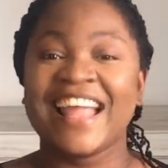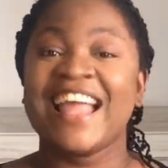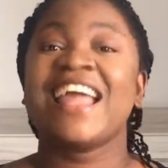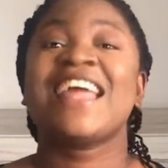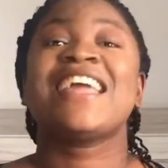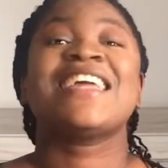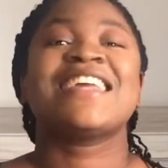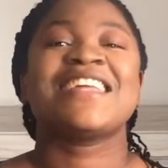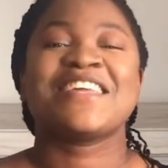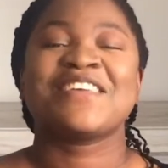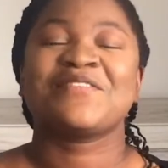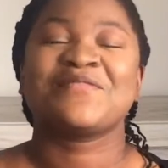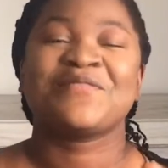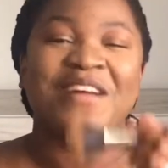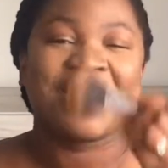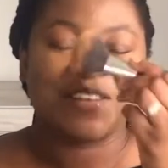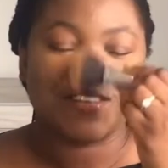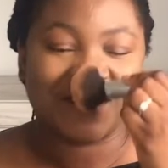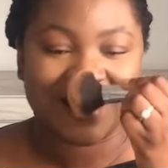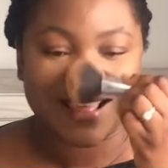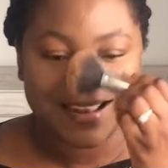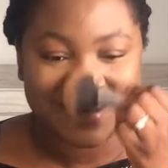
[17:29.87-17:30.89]
It is for
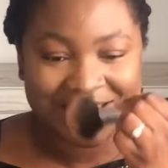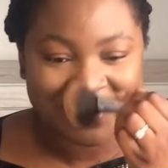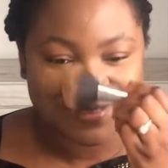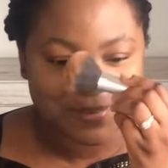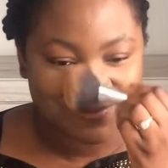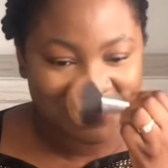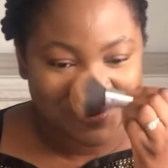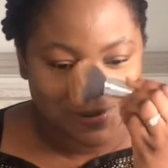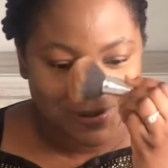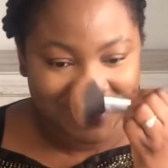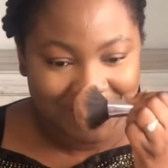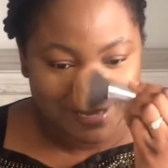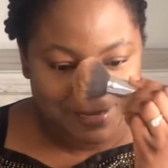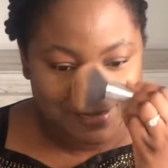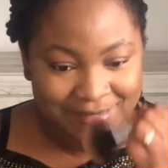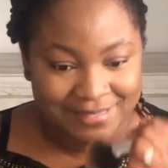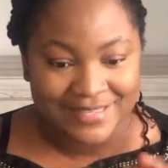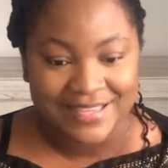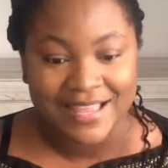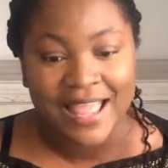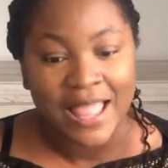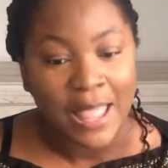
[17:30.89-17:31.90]
another day, to be honest.
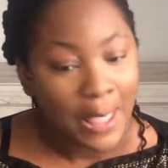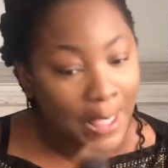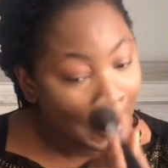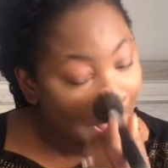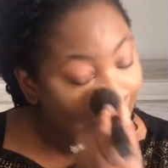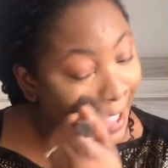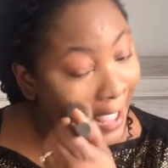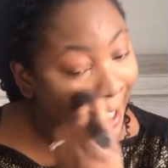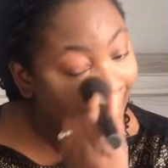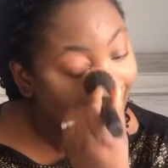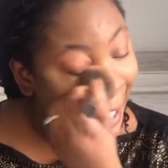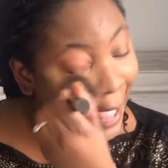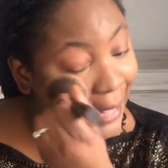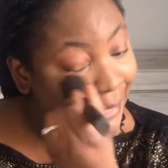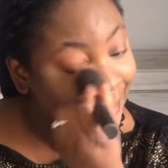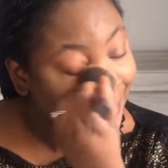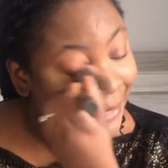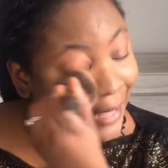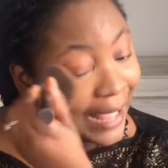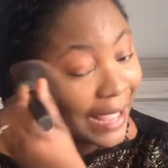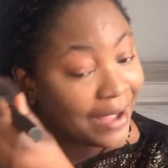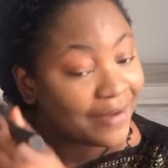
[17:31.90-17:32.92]
I
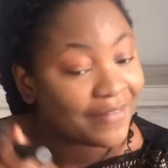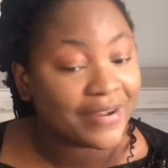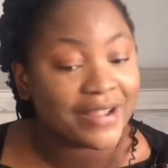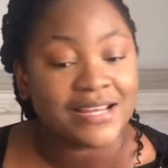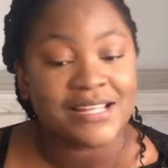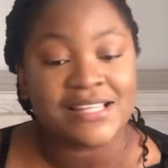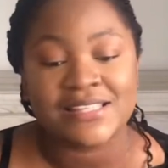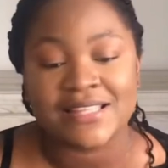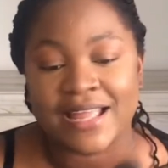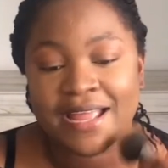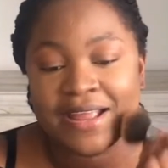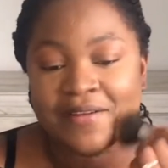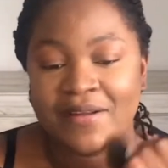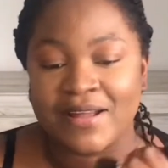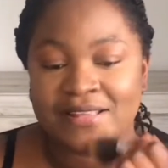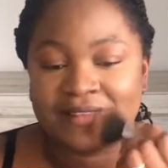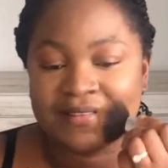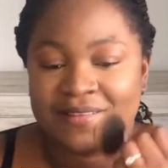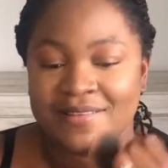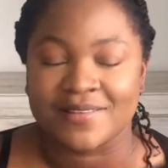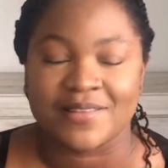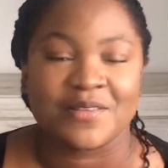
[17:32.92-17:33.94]
already started writing
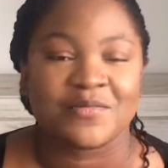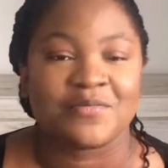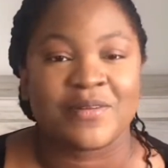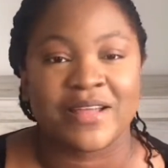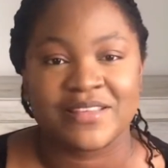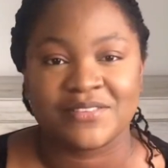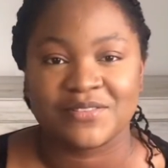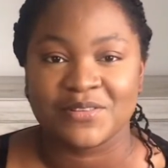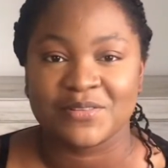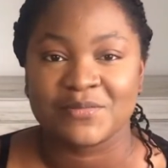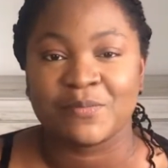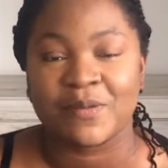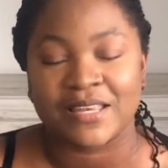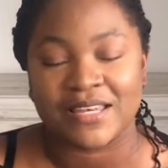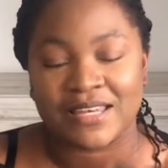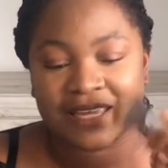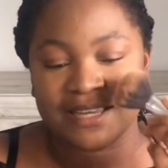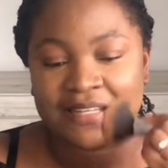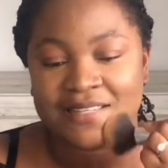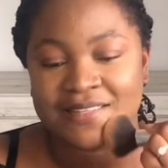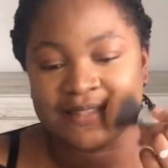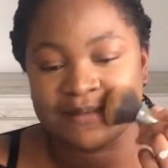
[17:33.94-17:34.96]
the exams, but I
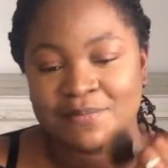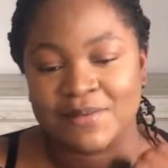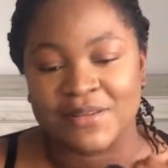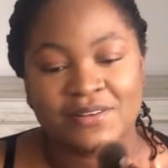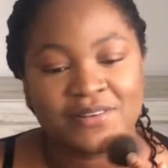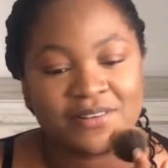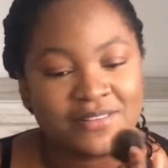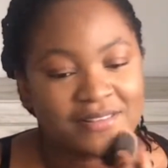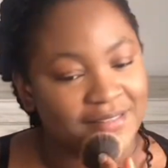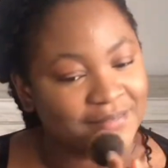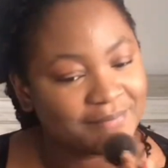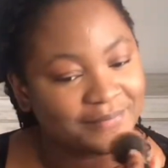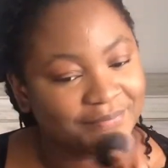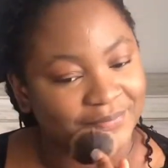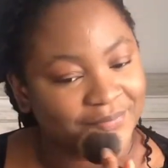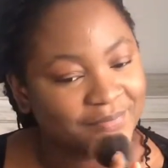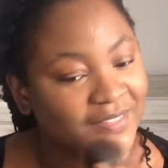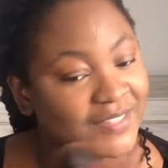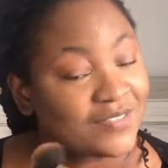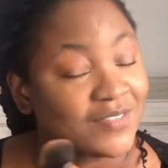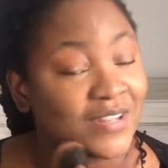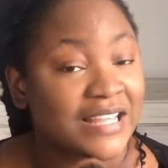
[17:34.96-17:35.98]
suspended it because
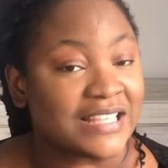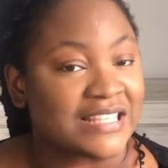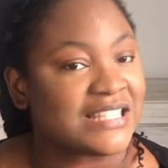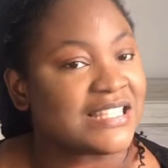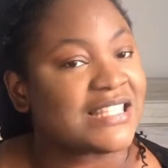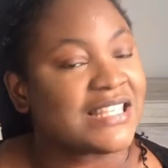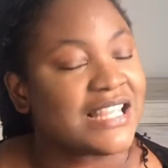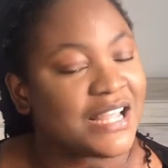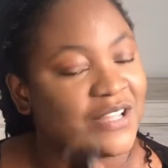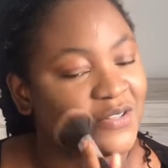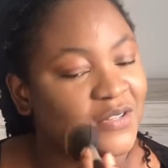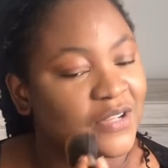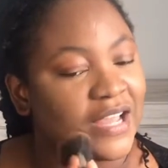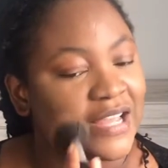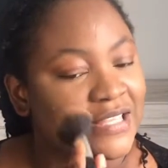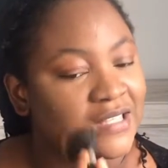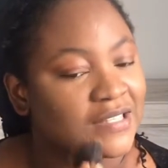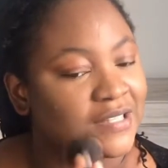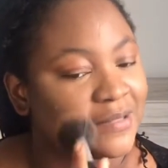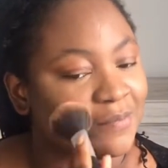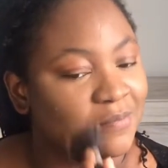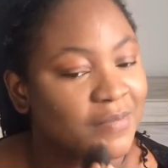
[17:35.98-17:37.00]
it's not as easy as you guys
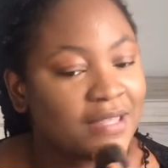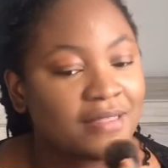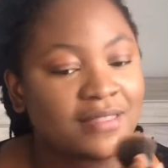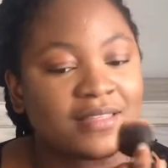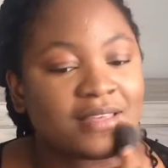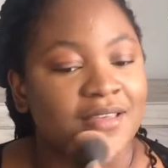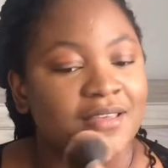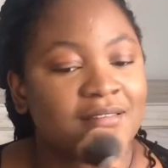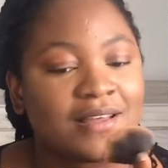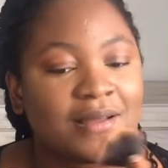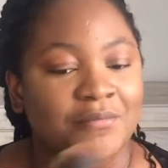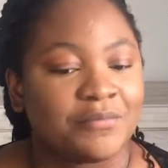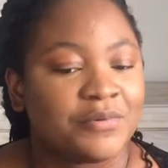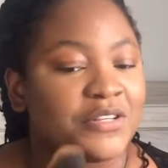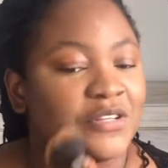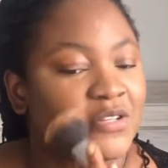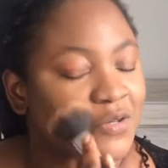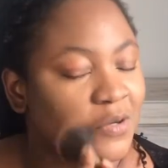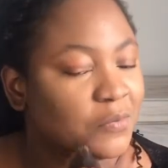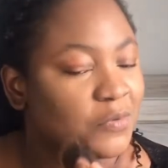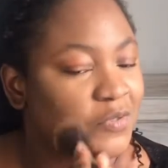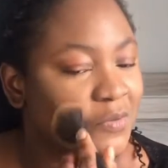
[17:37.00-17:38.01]
may think. I'm pretty
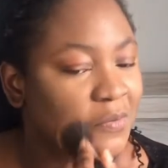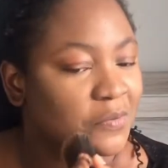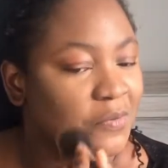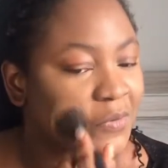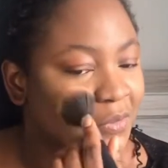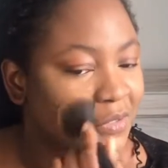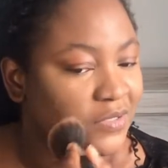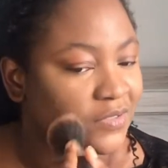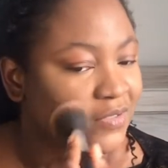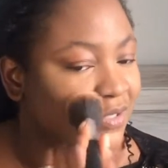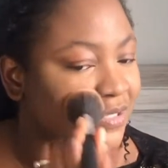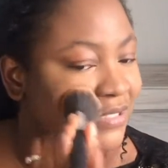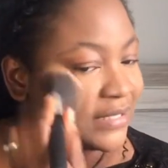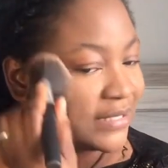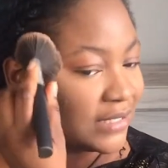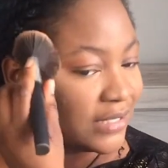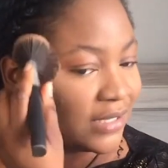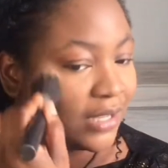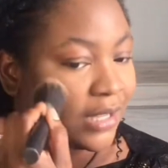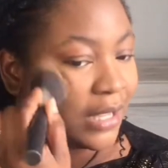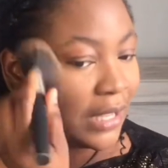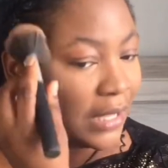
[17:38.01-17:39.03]
sure most people know it's not easy.
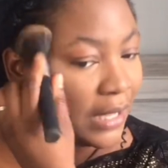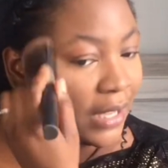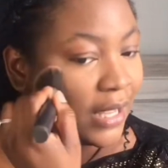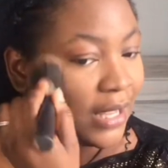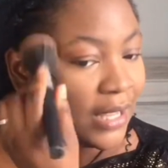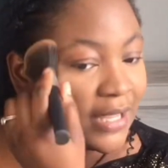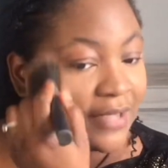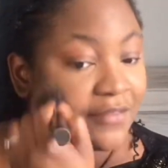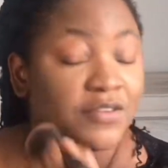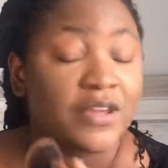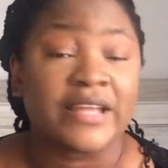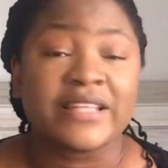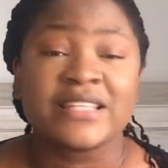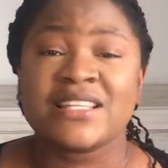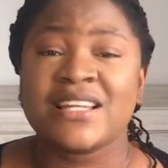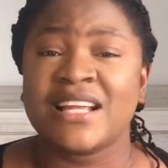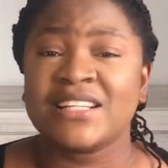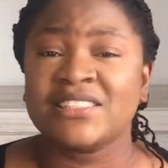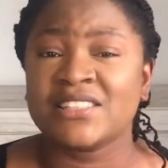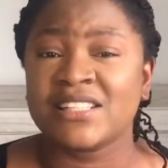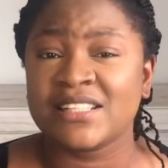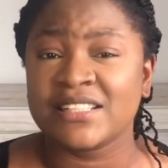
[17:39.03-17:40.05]
If you're
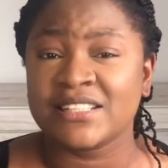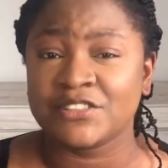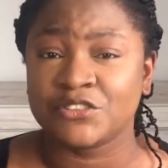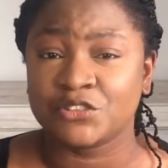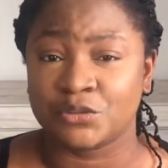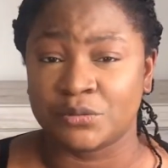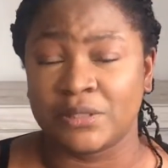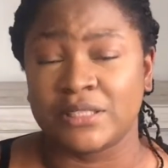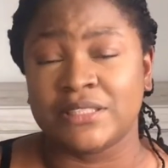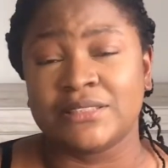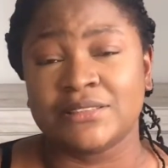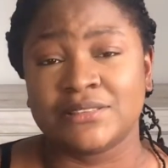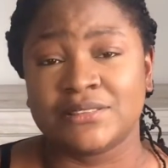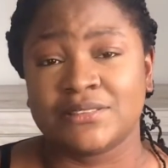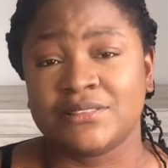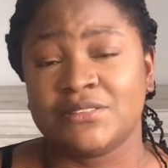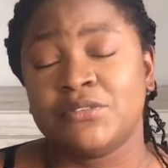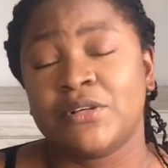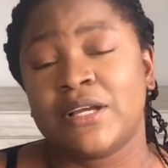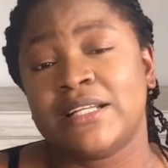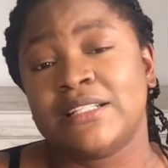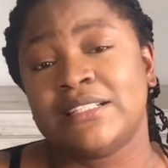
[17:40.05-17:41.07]

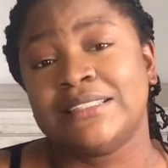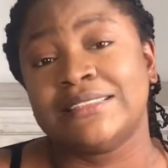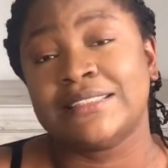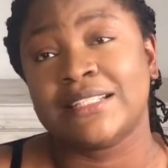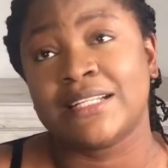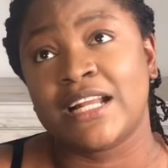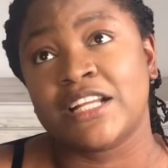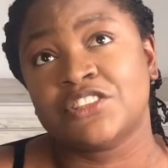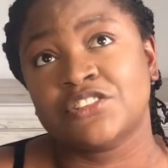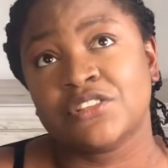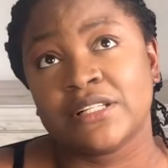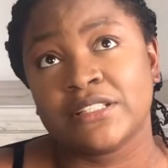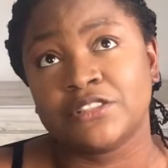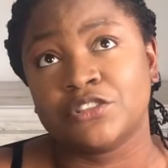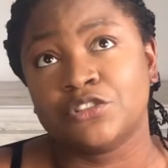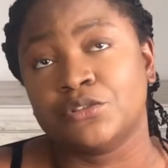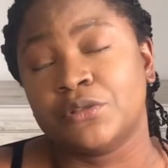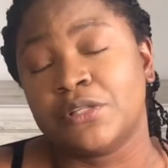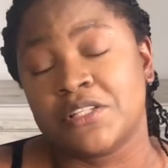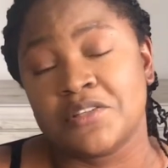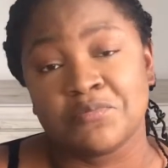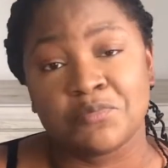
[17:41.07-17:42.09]
an internationally
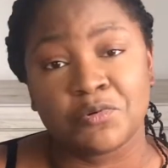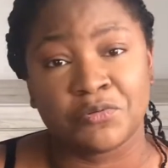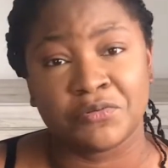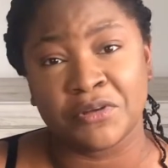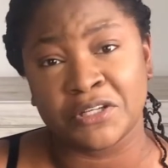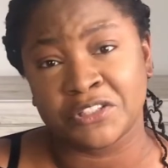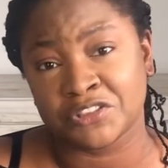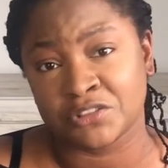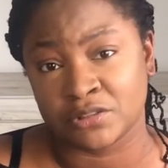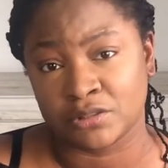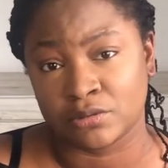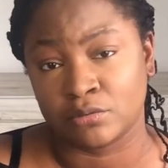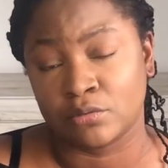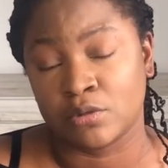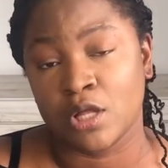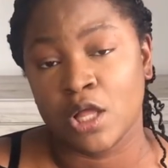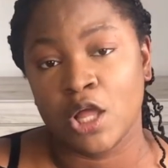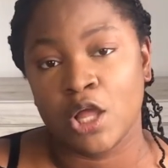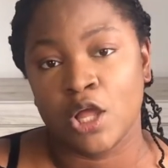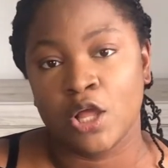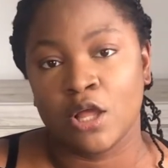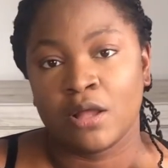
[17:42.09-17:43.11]
trained professional,
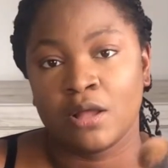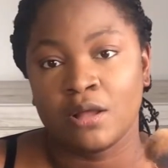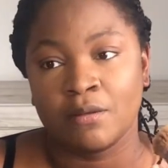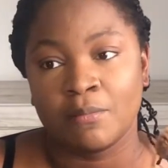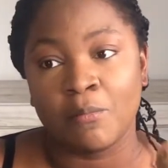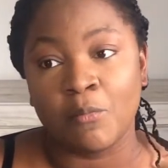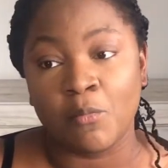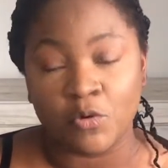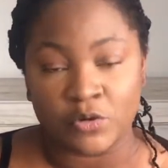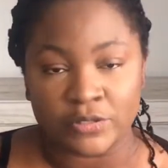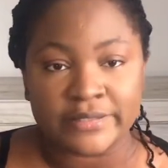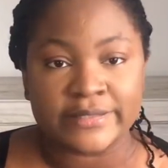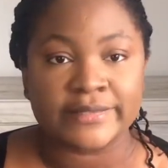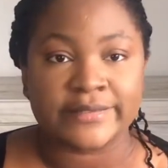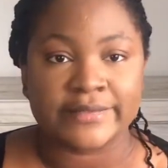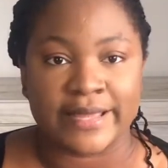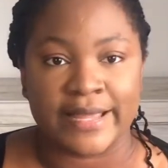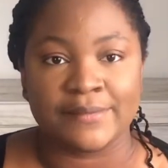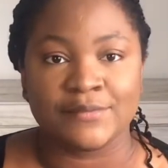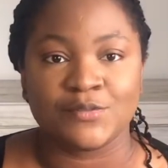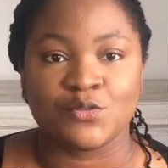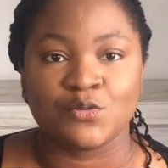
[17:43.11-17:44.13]
most
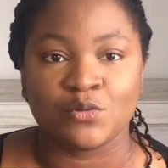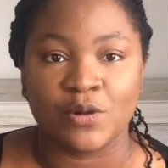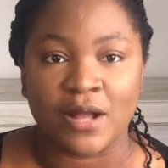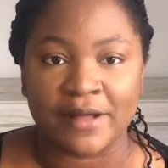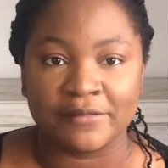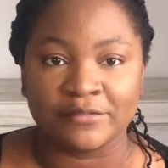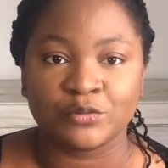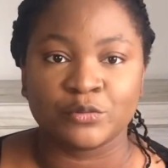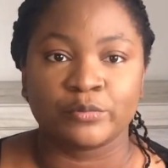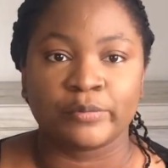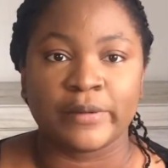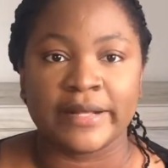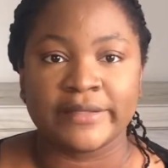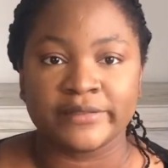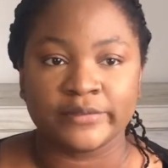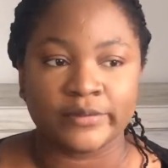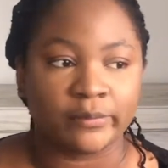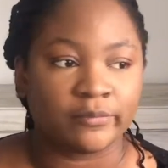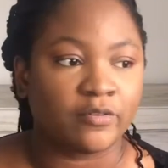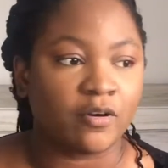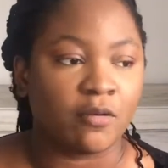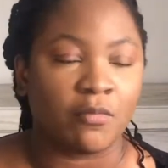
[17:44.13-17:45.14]
times you will have to write
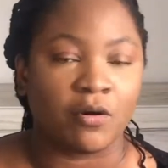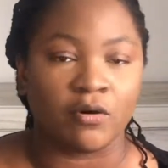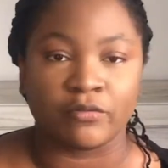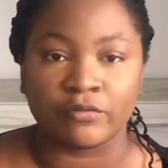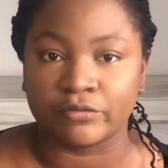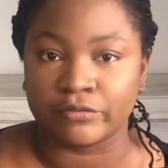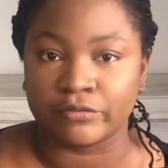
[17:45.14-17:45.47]
some form of,